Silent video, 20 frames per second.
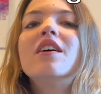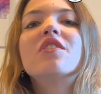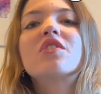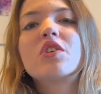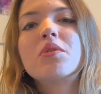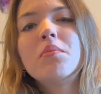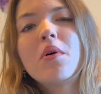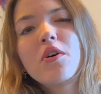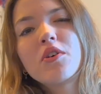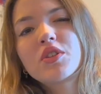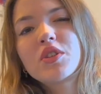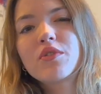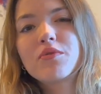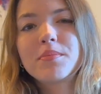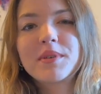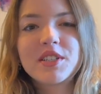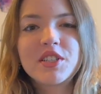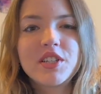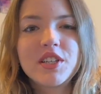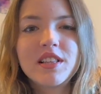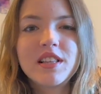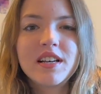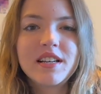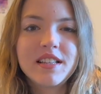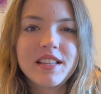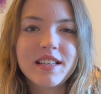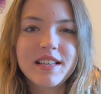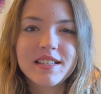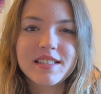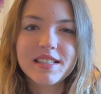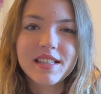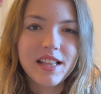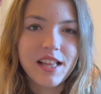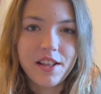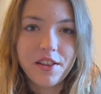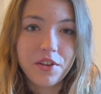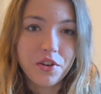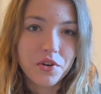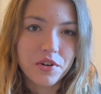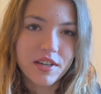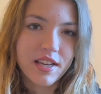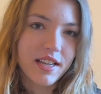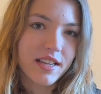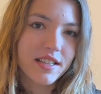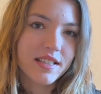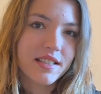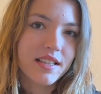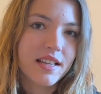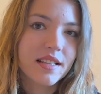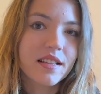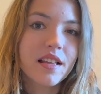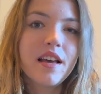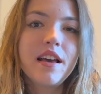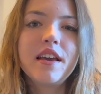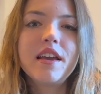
So most of machine learning is cleaning your dataset.